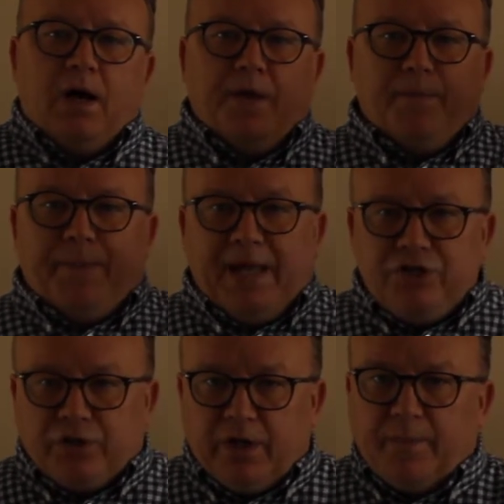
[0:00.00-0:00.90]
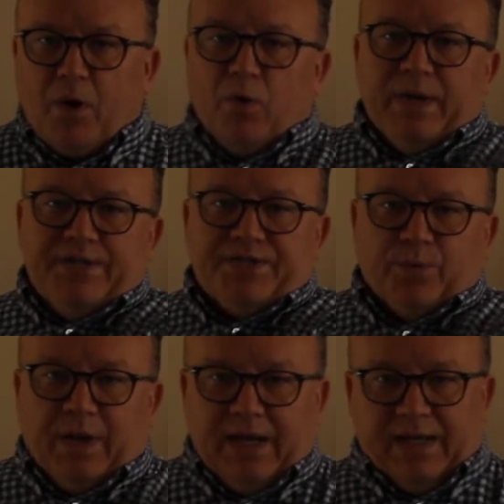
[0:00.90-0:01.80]
the pendulum always
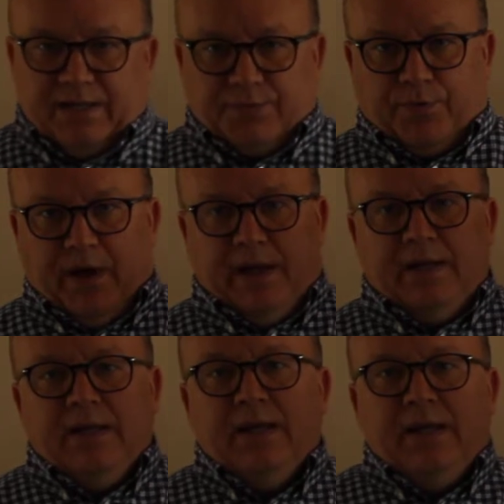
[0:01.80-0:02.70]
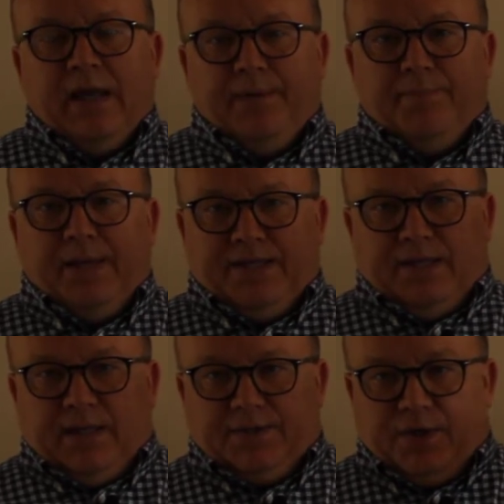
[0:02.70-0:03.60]
swings, right, in
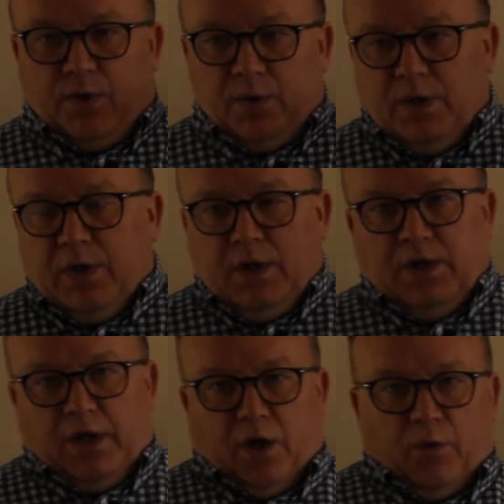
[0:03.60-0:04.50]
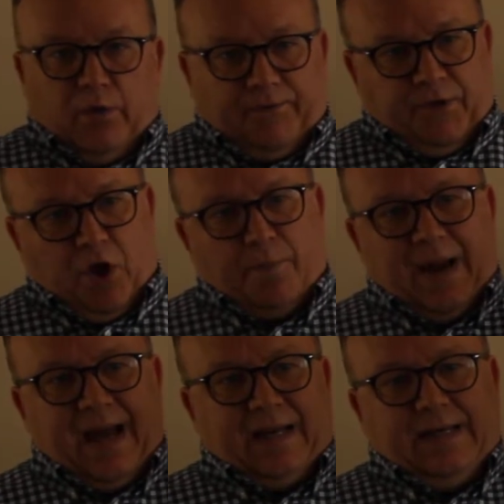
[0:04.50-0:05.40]
business. So, if you go
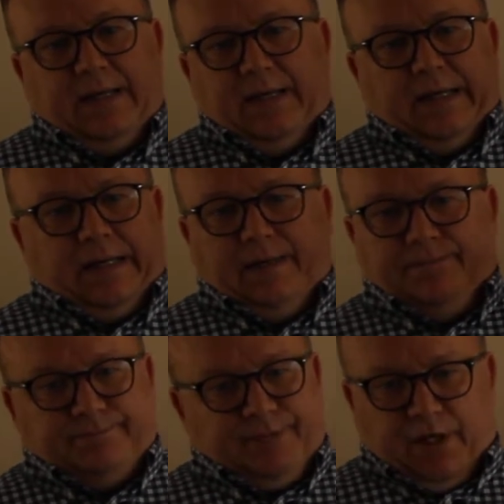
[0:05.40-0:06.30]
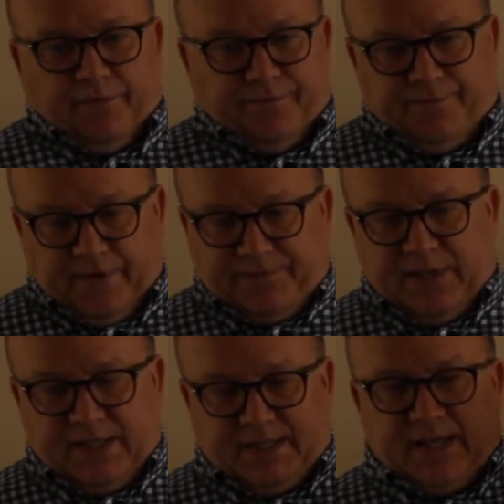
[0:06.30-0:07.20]
back,
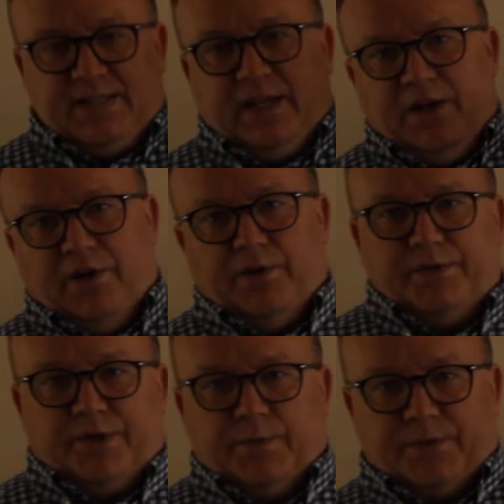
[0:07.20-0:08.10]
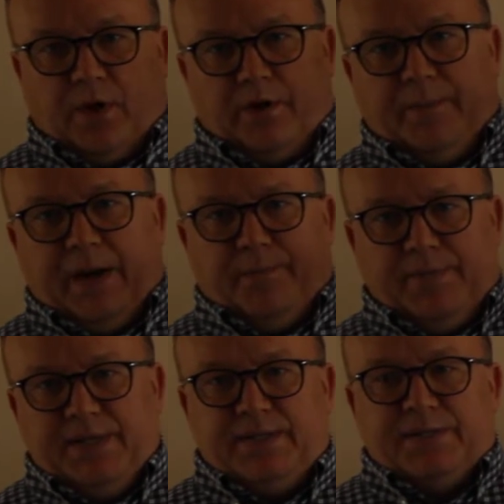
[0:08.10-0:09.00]
50, 60 years, it was all about
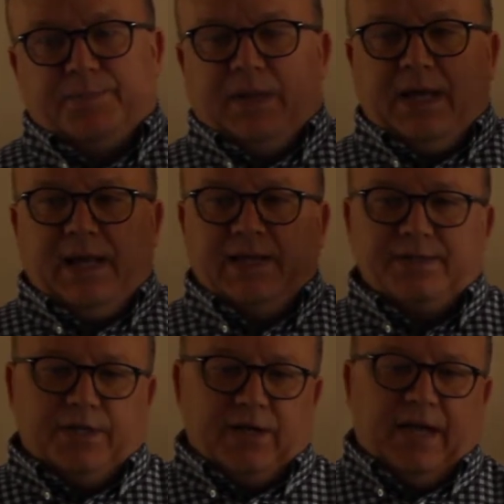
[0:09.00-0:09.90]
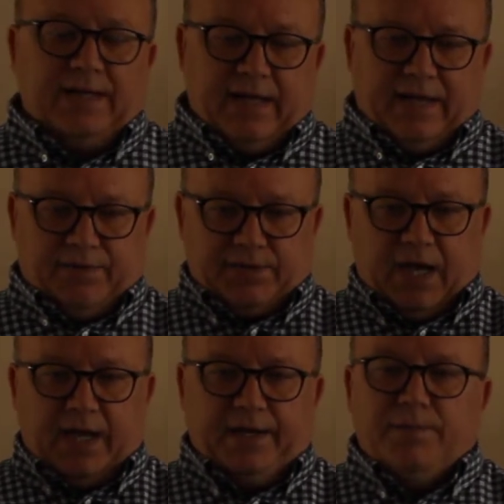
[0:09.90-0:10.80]
business plans, and you had to have a
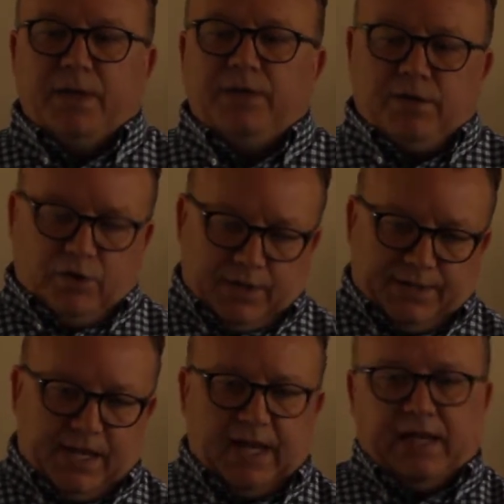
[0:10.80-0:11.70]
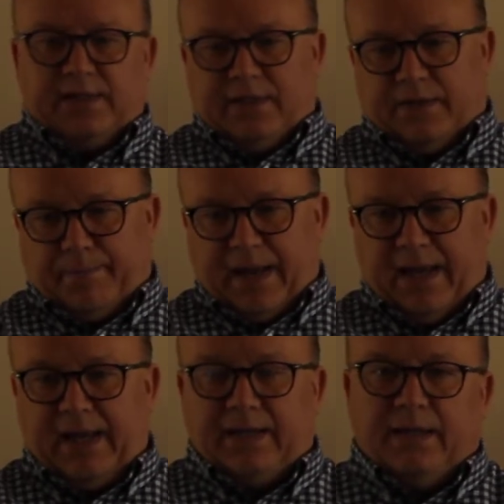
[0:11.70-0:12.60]
document you're going to take into the
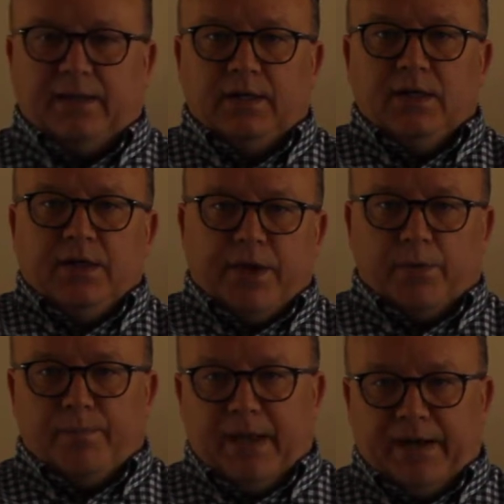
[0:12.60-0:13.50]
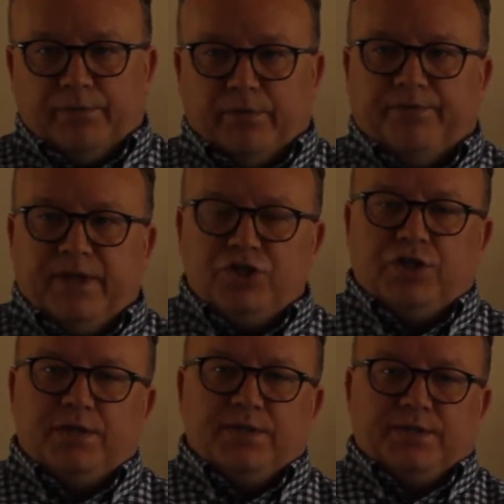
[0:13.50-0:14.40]
bank, and there were many
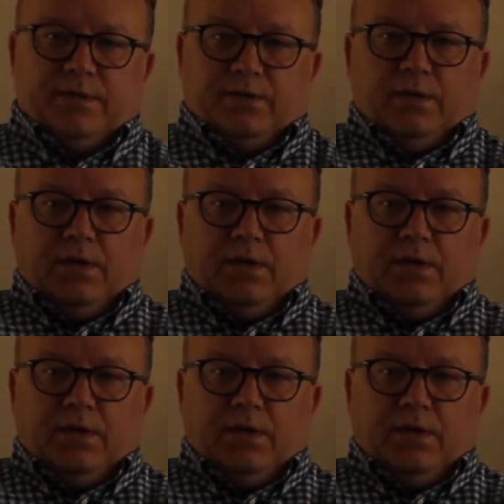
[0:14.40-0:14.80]
revisions, and,